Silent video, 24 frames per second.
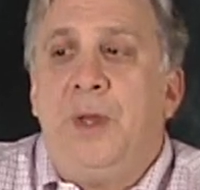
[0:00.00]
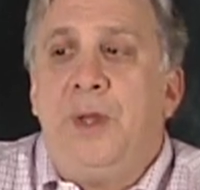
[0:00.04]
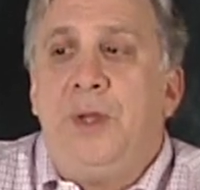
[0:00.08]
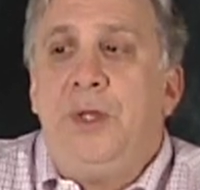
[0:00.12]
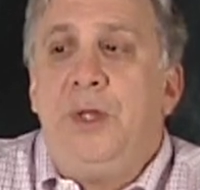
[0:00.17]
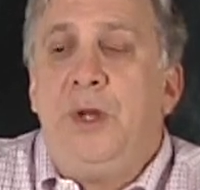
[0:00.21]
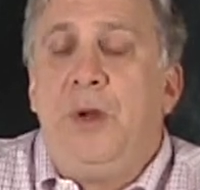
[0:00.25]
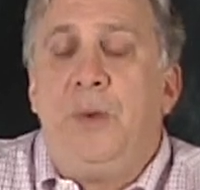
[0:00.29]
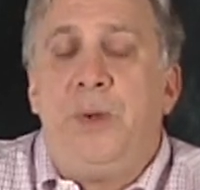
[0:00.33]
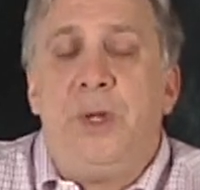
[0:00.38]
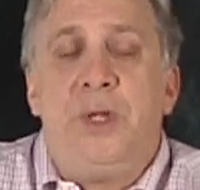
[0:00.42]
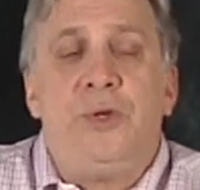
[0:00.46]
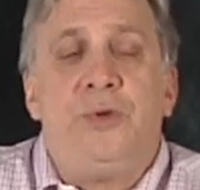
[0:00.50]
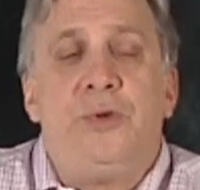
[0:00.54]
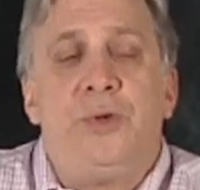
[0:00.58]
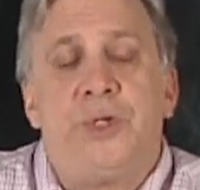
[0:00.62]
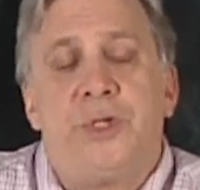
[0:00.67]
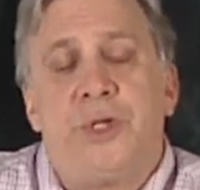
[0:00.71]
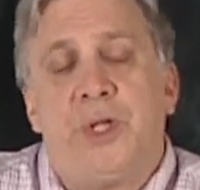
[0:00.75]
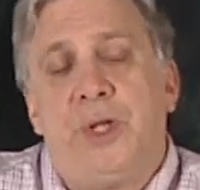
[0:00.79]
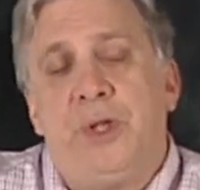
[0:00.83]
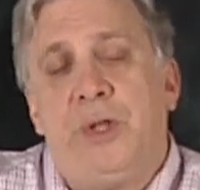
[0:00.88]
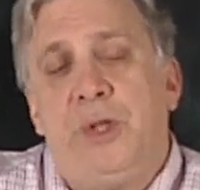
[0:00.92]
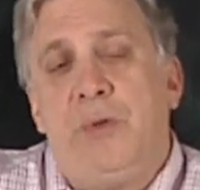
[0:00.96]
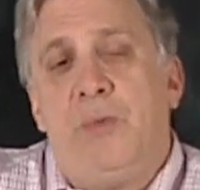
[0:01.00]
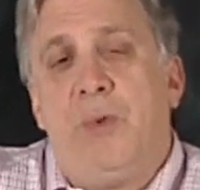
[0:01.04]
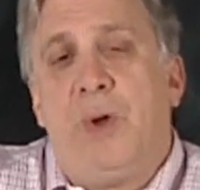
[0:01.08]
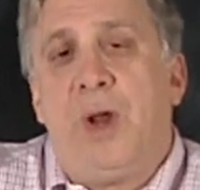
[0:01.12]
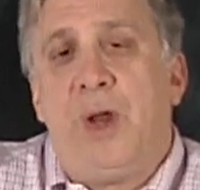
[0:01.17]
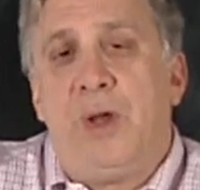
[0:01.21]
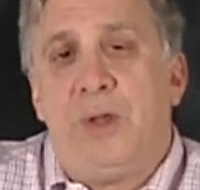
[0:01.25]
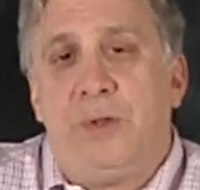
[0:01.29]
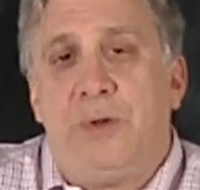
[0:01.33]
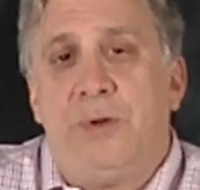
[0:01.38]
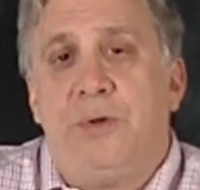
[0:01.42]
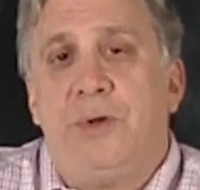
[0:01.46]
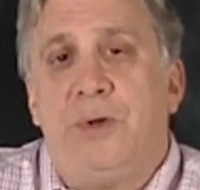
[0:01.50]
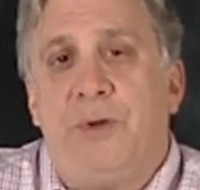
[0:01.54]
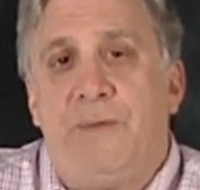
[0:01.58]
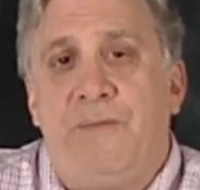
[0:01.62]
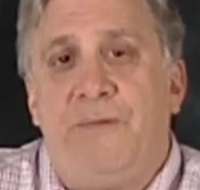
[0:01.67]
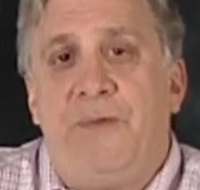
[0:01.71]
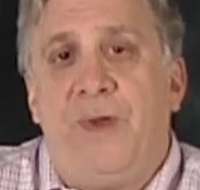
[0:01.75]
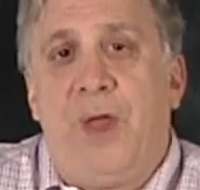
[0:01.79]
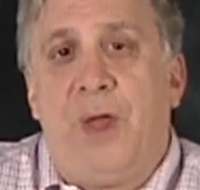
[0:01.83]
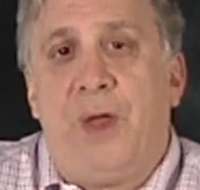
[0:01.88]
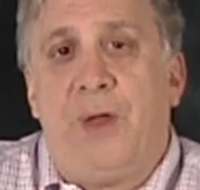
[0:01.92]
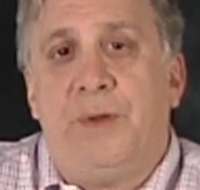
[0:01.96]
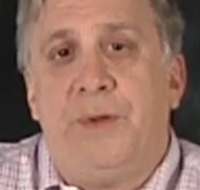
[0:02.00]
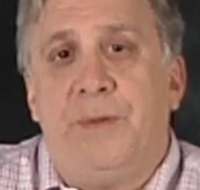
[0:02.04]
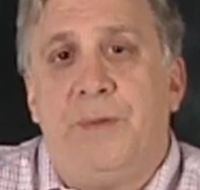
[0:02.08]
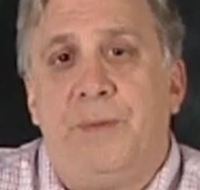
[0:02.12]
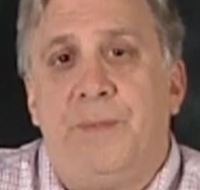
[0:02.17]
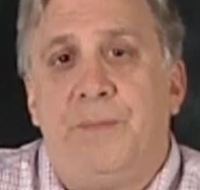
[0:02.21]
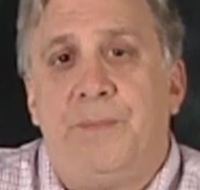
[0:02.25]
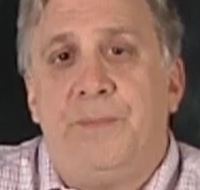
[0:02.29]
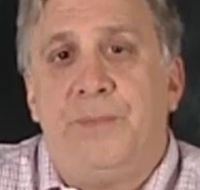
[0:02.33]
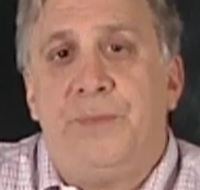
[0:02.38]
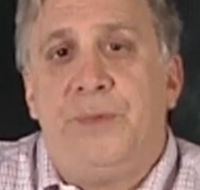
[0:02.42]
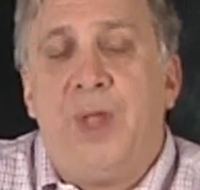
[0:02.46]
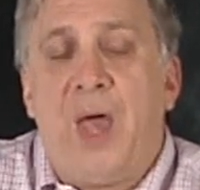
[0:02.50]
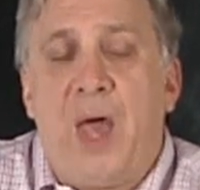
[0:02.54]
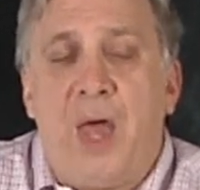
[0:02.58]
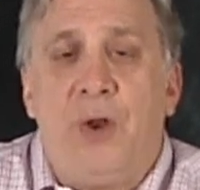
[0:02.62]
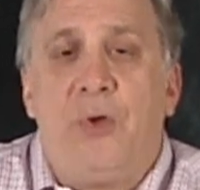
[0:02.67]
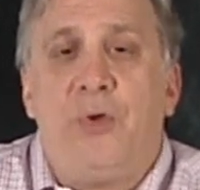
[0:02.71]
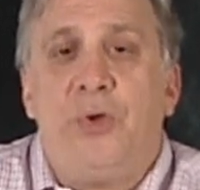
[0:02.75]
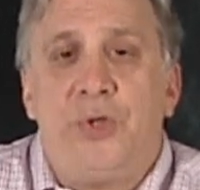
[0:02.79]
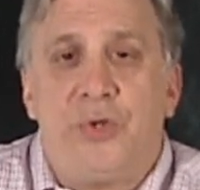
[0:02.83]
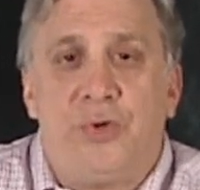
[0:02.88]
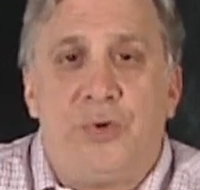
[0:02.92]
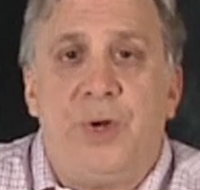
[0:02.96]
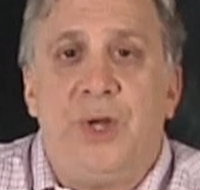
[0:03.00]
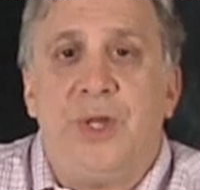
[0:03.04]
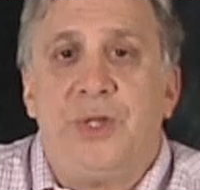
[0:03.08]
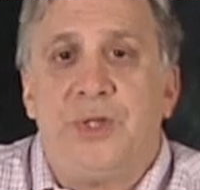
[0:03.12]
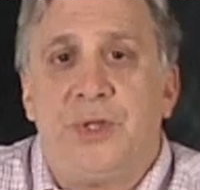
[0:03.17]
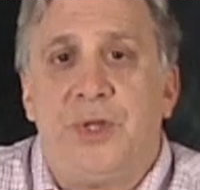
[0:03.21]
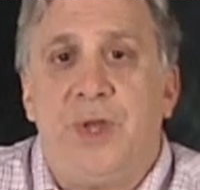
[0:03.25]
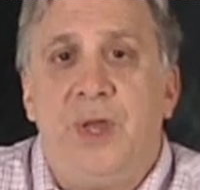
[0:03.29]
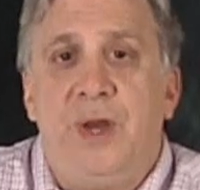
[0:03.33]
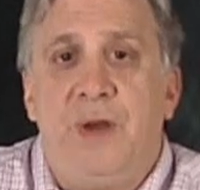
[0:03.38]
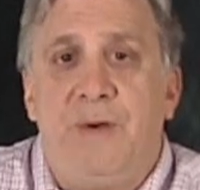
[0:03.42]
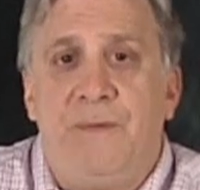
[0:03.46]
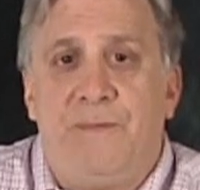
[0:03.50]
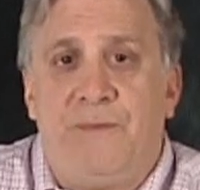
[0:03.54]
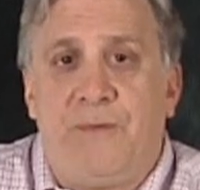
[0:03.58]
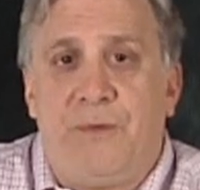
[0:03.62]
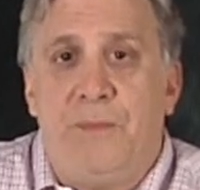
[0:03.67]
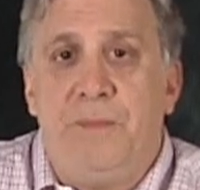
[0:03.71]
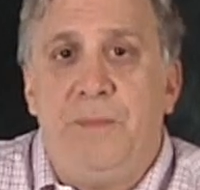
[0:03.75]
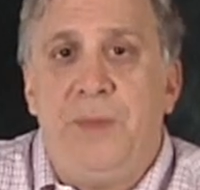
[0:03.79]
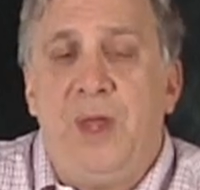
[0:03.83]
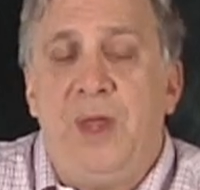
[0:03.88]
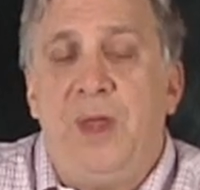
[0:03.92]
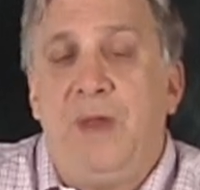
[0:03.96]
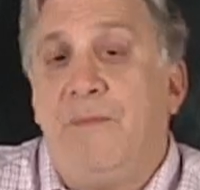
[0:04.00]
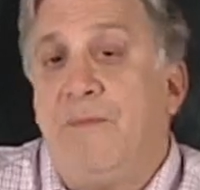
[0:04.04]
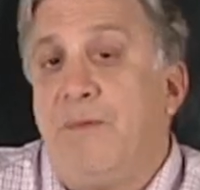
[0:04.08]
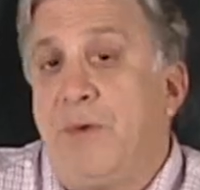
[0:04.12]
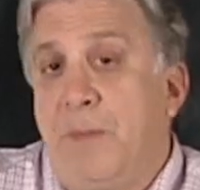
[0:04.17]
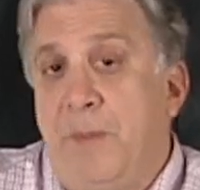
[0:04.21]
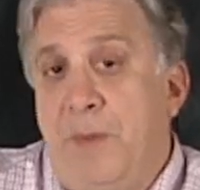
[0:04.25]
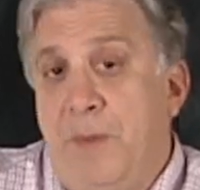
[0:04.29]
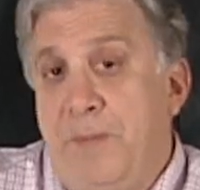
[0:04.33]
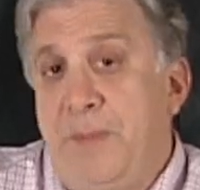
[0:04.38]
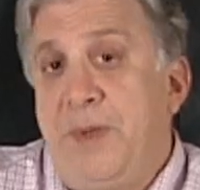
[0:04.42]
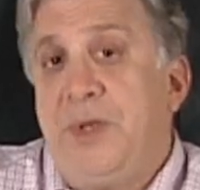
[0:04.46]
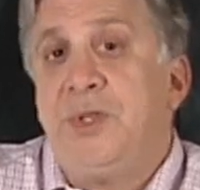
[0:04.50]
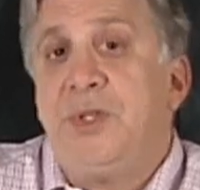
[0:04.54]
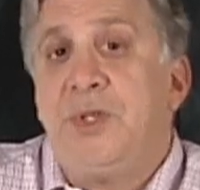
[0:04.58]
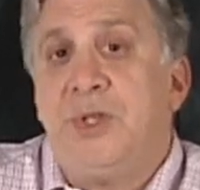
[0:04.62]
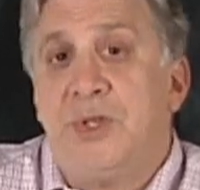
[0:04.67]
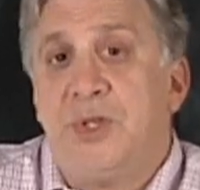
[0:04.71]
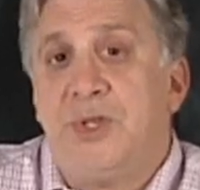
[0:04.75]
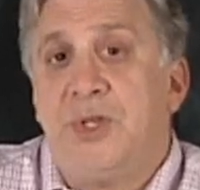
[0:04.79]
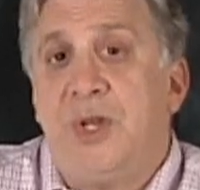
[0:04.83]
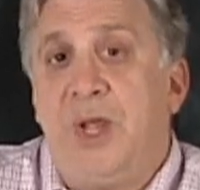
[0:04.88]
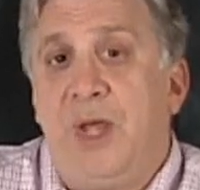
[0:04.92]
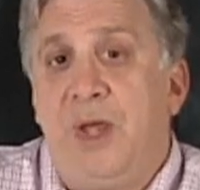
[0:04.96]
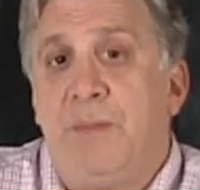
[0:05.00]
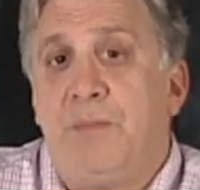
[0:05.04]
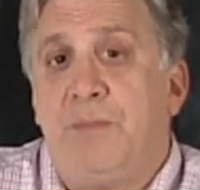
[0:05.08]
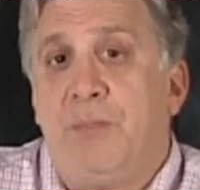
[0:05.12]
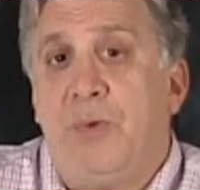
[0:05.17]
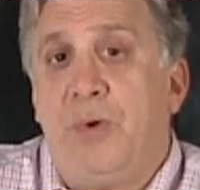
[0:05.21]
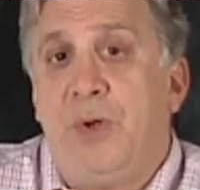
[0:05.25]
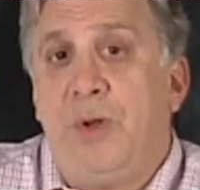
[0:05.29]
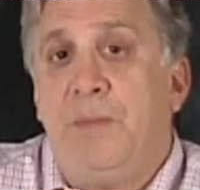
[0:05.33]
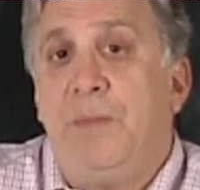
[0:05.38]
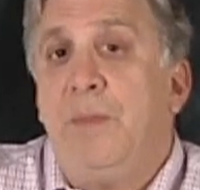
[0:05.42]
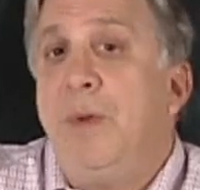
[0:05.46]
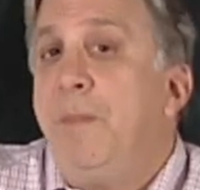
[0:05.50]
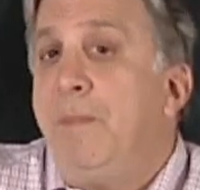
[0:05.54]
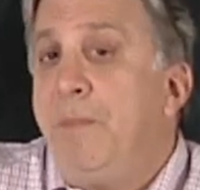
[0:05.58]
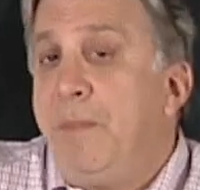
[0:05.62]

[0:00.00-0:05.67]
You know, interestingly, what I learned at Feld not only translated for me from a business standpoint,